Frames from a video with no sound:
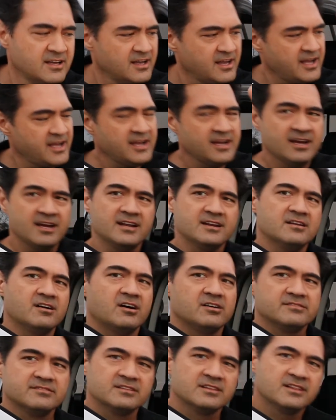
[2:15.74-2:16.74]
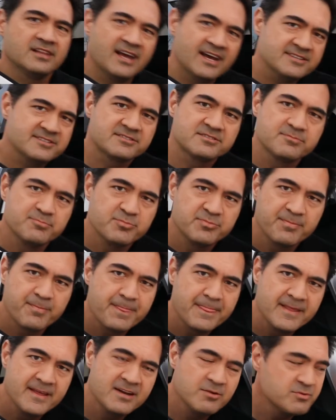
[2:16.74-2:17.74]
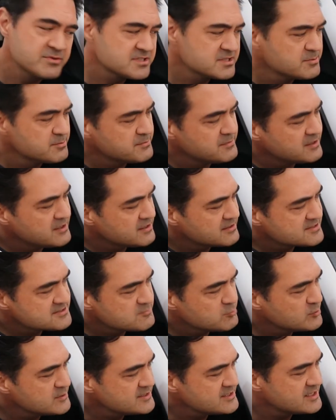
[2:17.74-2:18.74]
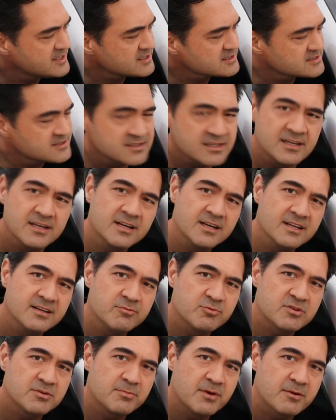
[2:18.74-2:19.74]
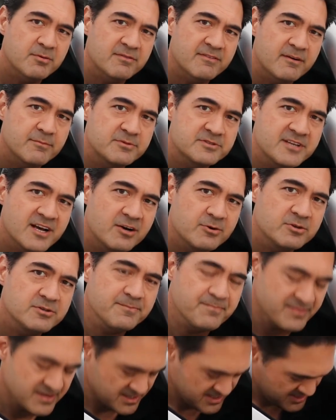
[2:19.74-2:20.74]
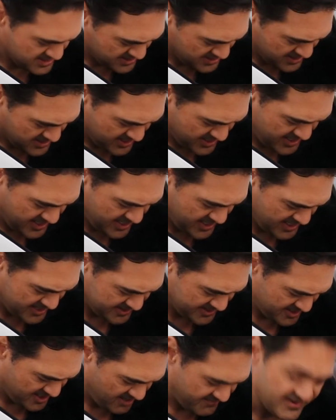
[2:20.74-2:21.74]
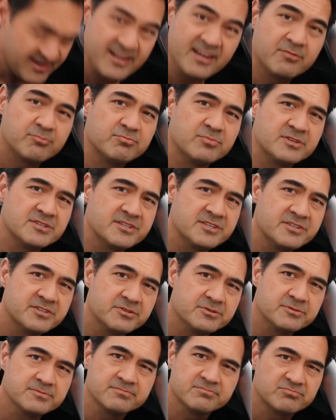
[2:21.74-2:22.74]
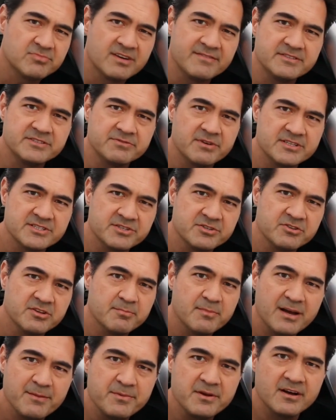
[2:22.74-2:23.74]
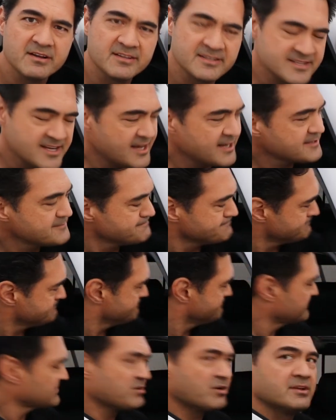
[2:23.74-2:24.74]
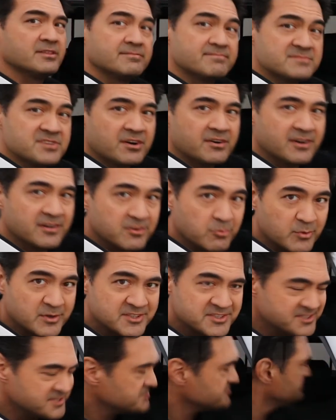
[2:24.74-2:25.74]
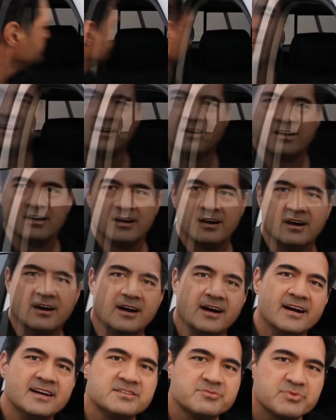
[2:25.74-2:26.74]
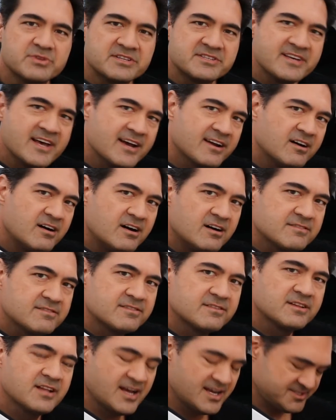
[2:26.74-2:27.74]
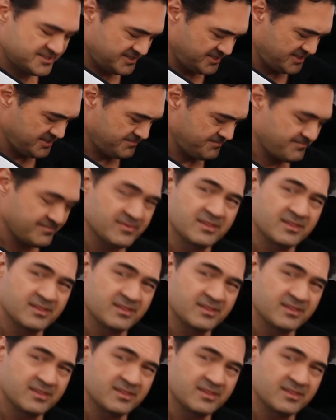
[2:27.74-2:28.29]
And last, hit it with some Windex and with the microfiber towel, and get off any residue that might be on the tag, or on the windshield. All right, with the tag off, last thing,